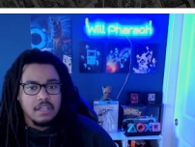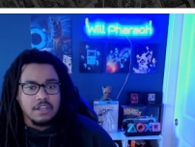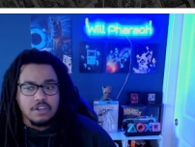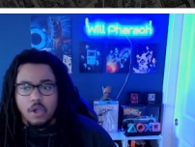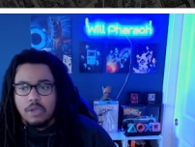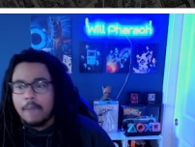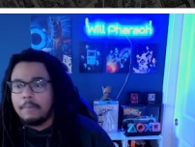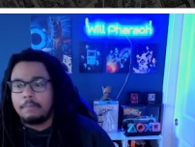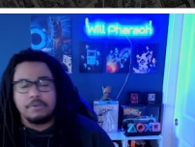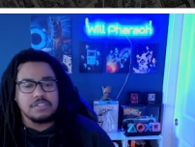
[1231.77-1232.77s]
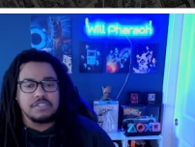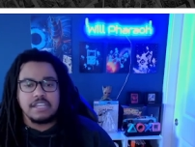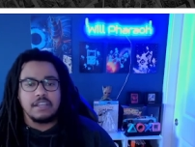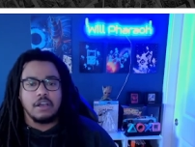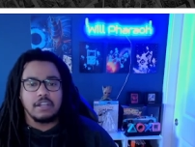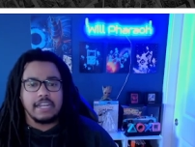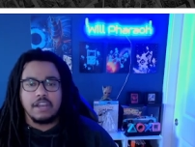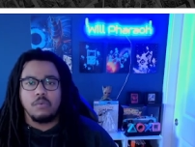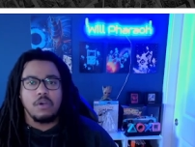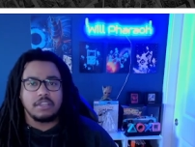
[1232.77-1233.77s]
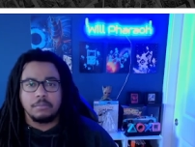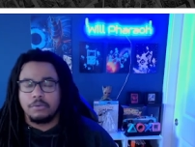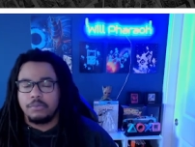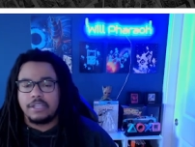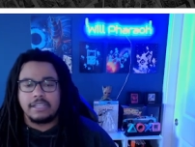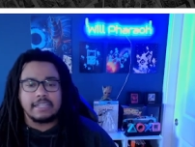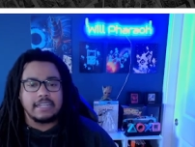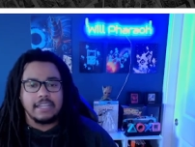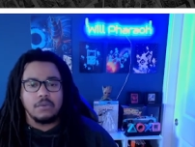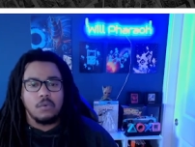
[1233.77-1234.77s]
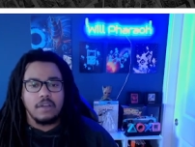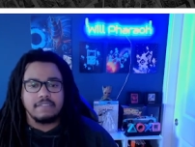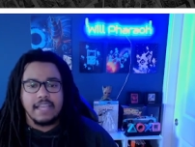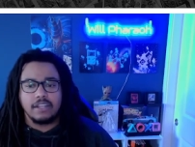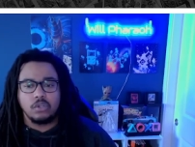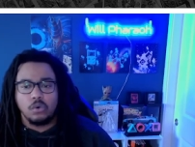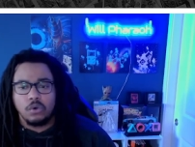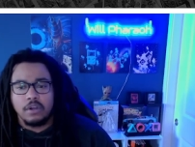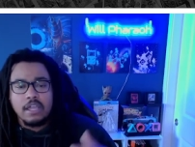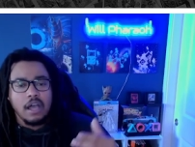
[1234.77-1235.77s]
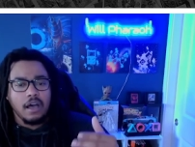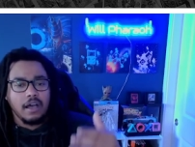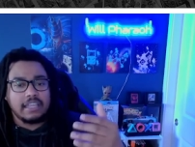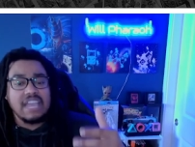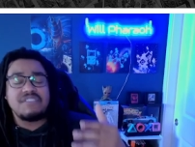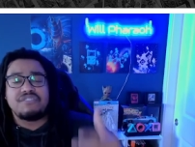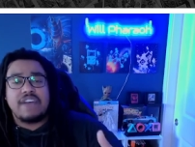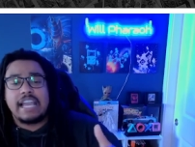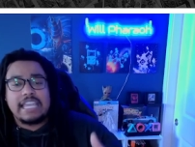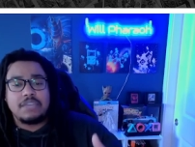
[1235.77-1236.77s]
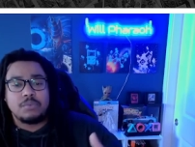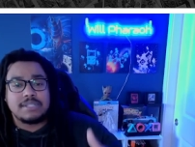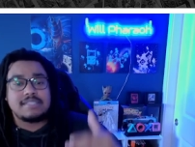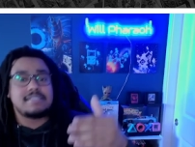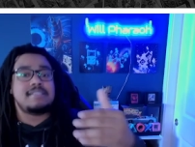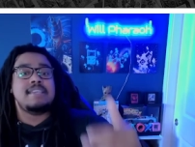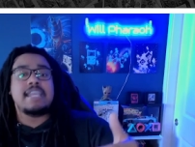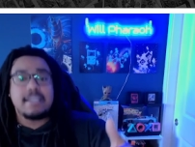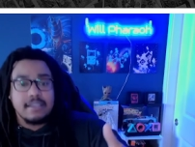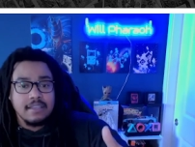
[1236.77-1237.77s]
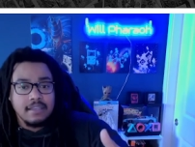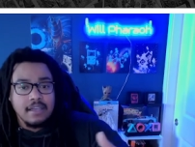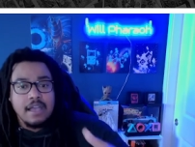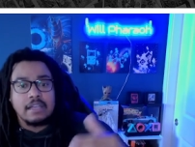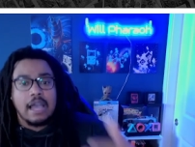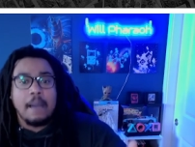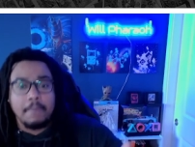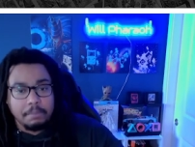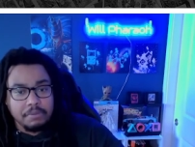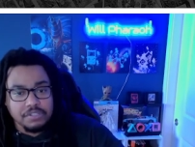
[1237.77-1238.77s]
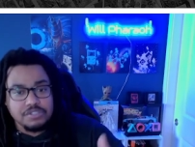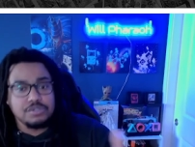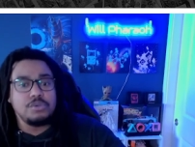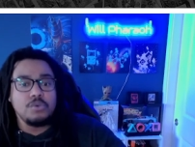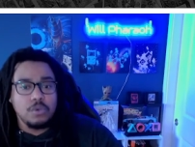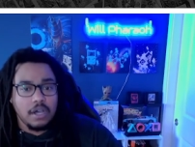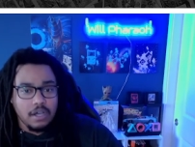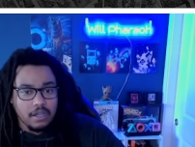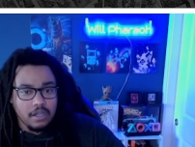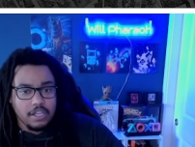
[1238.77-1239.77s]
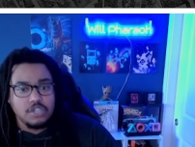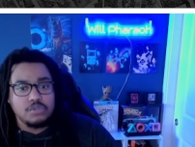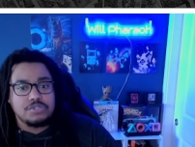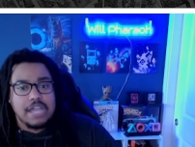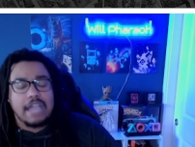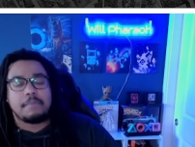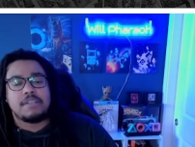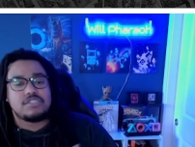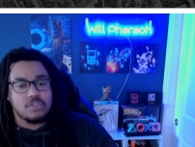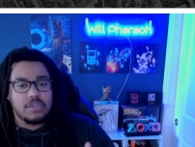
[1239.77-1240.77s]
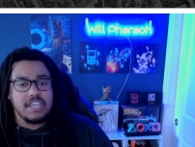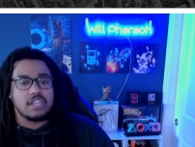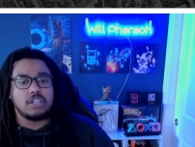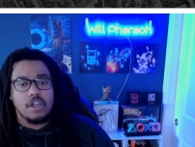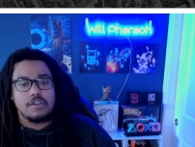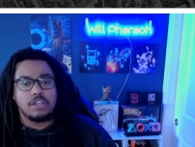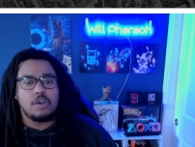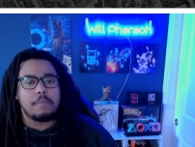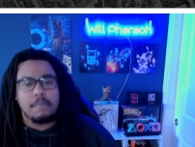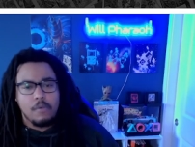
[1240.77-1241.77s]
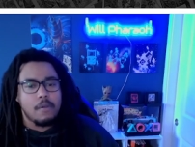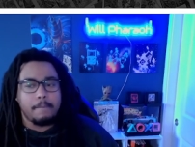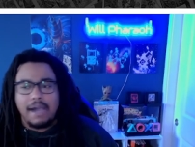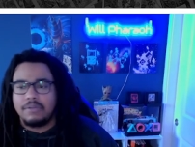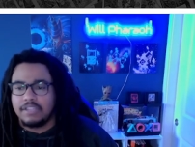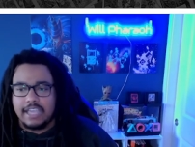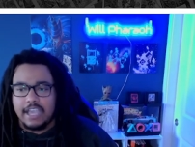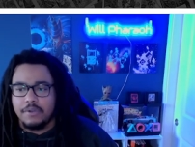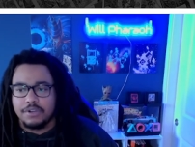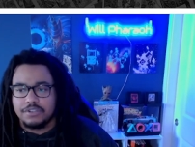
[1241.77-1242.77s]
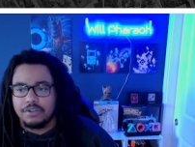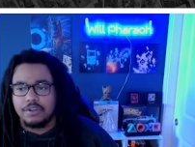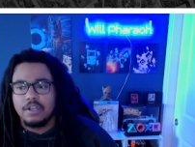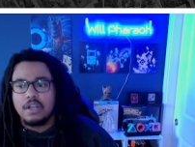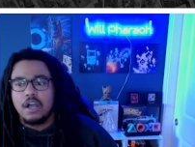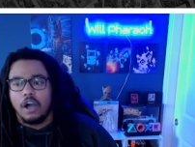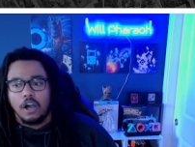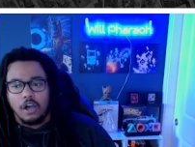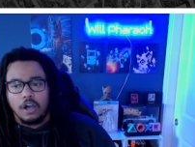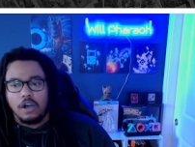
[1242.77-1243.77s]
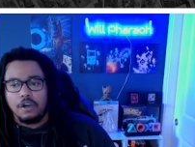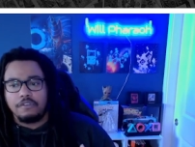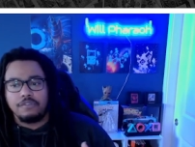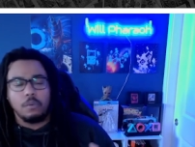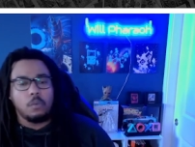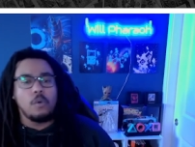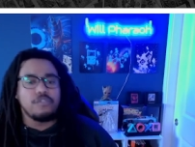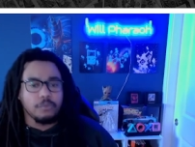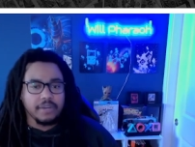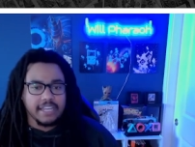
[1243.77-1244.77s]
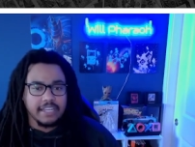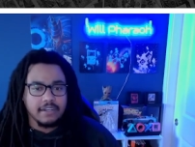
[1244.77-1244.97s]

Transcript: No comic books need. They didn't want them to read it. They didn't want that lore. Kevin Feige would sneak comic books to Hugh Jackman so he could learn a little bit more about the character of Wolverine.